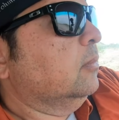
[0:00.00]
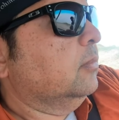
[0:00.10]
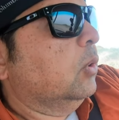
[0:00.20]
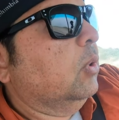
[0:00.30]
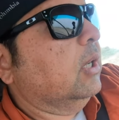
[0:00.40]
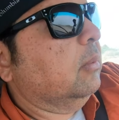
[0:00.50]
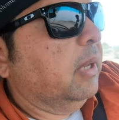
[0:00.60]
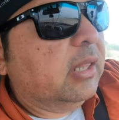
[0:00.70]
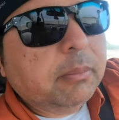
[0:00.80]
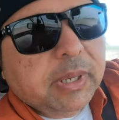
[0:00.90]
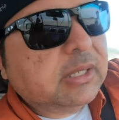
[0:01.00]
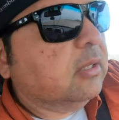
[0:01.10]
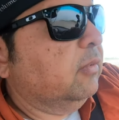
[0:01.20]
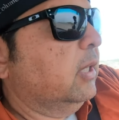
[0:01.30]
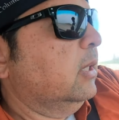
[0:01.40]
but we're going to make the best
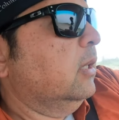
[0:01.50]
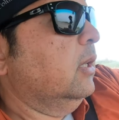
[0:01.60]
of it,